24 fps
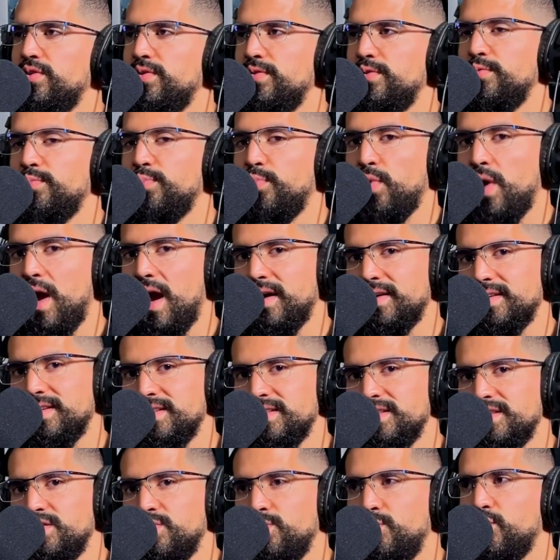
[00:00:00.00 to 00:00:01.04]
you
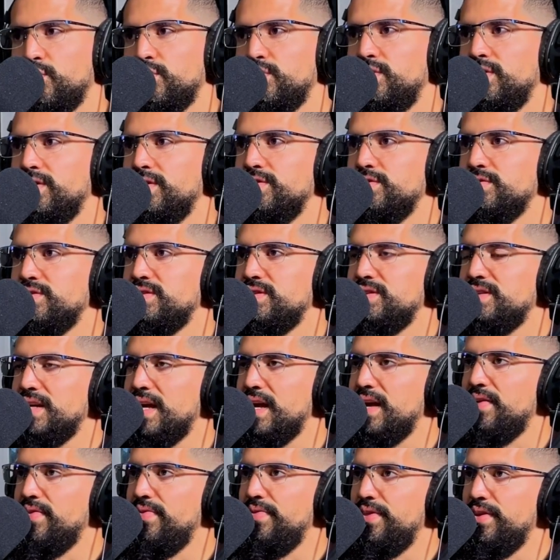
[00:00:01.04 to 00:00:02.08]
practice, the more you
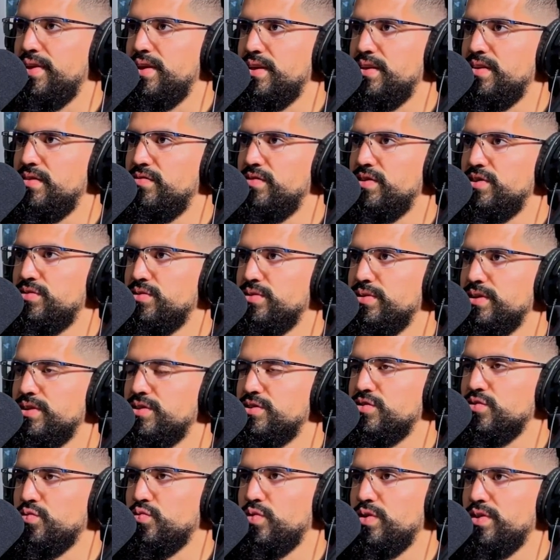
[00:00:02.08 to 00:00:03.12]
understand the individual
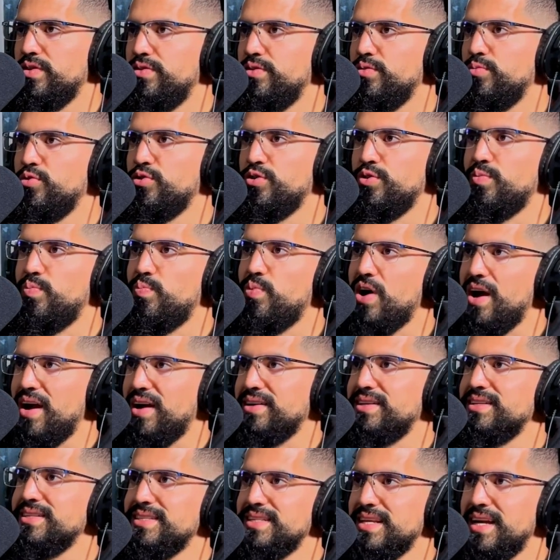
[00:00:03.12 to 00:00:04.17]
that you're with, the more you
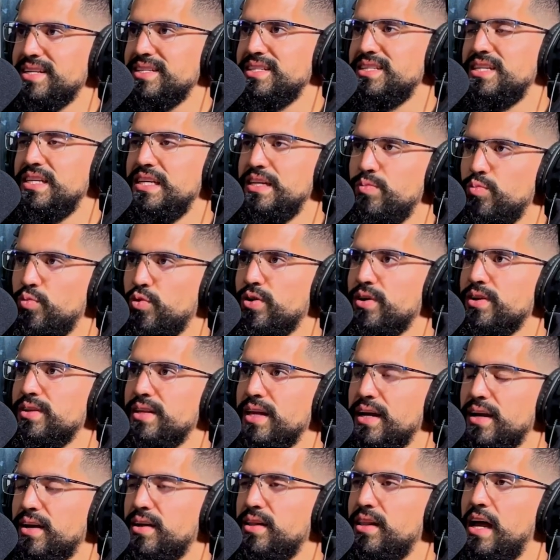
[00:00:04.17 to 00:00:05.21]
practice that teamwork and
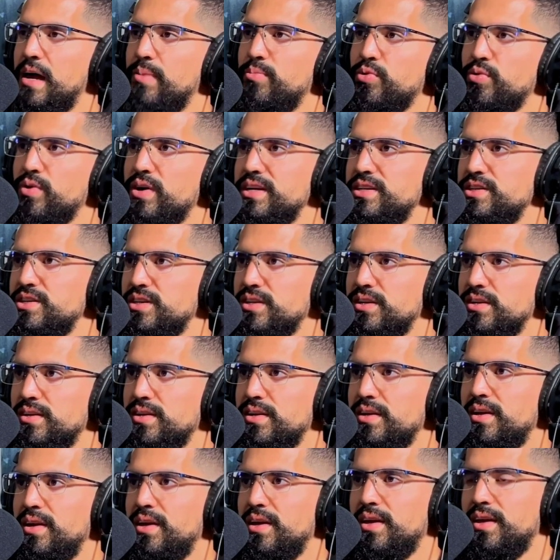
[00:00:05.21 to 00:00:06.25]
that collaboration.
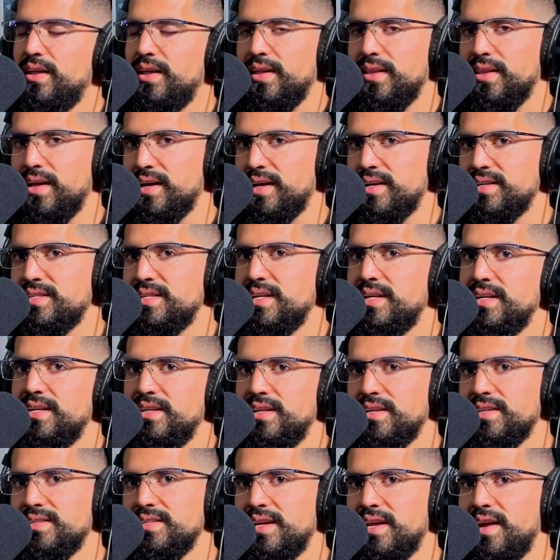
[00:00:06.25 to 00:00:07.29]
And like I said, it
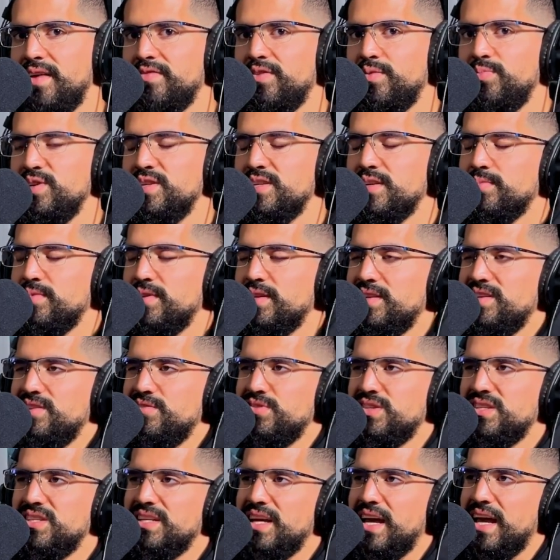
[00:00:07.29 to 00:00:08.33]
doesn't have to be something that you
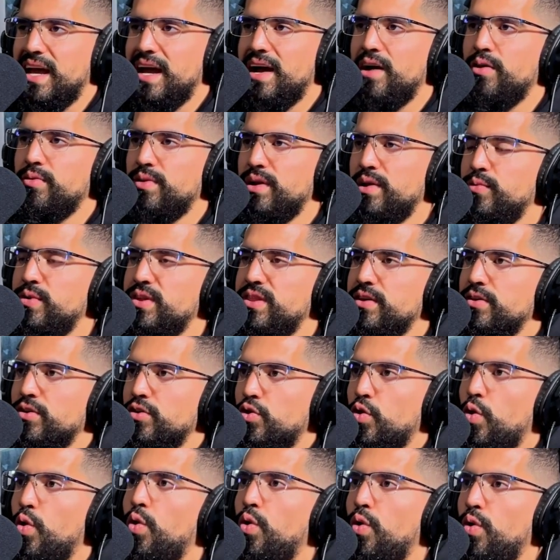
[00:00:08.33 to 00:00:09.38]
set out with a
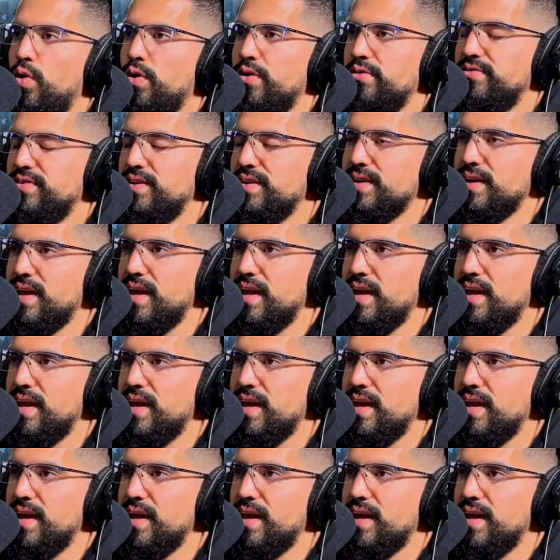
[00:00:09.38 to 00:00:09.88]
goal of saying,